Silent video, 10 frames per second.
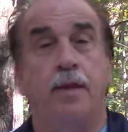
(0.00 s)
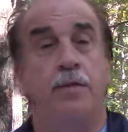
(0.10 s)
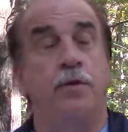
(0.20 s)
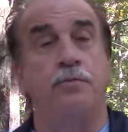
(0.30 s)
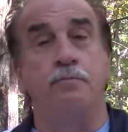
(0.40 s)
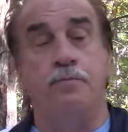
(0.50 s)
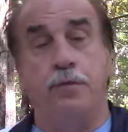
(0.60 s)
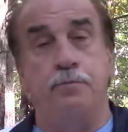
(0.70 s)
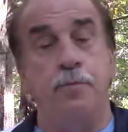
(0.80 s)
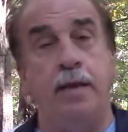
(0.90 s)
there's,
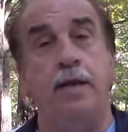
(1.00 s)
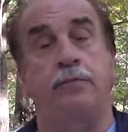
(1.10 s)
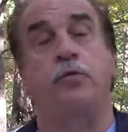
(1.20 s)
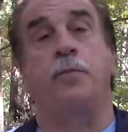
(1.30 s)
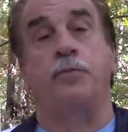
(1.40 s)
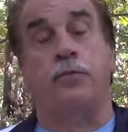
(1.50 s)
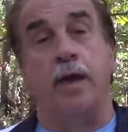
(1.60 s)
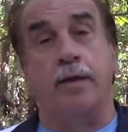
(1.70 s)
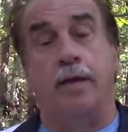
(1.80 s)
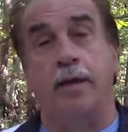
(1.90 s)
there's many of scriptures
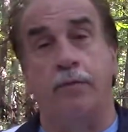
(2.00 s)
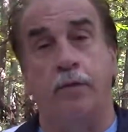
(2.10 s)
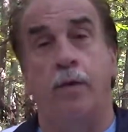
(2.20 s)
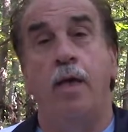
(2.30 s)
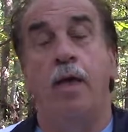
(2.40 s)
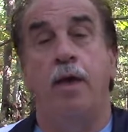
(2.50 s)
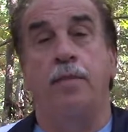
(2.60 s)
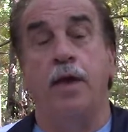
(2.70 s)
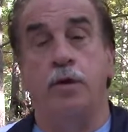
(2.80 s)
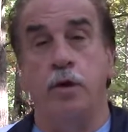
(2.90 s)
I could give you
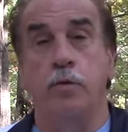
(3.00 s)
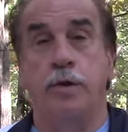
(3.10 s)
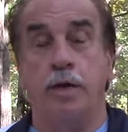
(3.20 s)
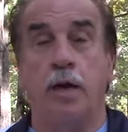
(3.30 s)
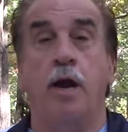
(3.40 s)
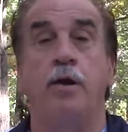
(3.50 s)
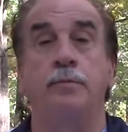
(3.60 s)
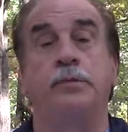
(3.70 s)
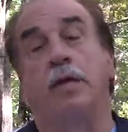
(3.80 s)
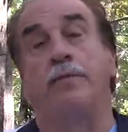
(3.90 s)
that Yahuwah declared
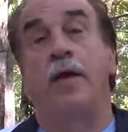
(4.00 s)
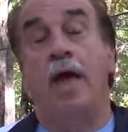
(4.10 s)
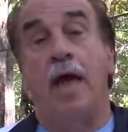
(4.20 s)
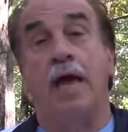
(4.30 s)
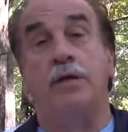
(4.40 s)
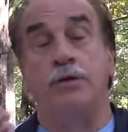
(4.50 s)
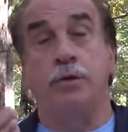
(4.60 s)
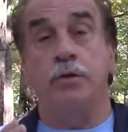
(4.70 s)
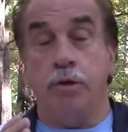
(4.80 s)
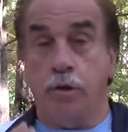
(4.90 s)
himself as
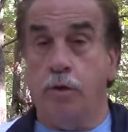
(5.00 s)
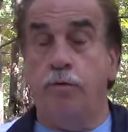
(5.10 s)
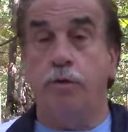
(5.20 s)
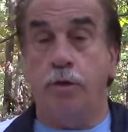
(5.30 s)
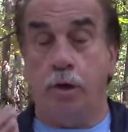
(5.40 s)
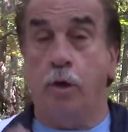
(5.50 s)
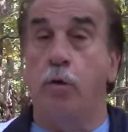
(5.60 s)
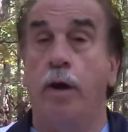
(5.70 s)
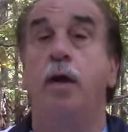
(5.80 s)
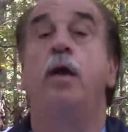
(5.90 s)
Yahush,
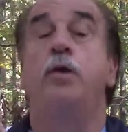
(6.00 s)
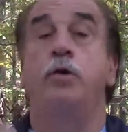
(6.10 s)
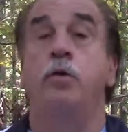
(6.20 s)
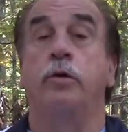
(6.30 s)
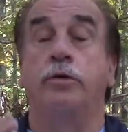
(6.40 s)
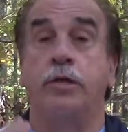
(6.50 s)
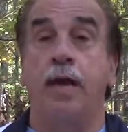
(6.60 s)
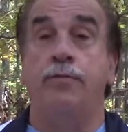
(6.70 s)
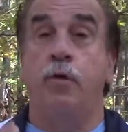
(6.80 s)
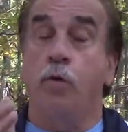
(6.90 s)
Yahuwah, your
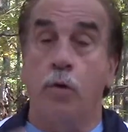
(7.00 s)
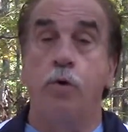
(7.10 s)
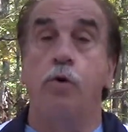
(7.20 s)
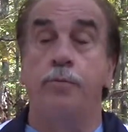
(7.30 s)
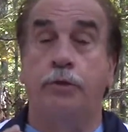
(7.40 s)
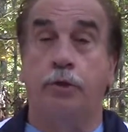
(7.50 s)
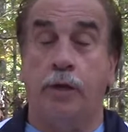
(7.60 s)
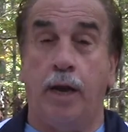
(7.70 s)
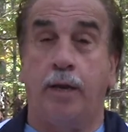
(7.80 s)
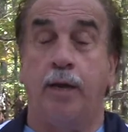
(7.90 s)
Savior or your
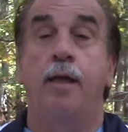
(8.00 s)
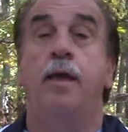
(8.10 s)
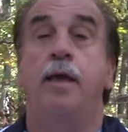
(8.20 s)
Mashiach.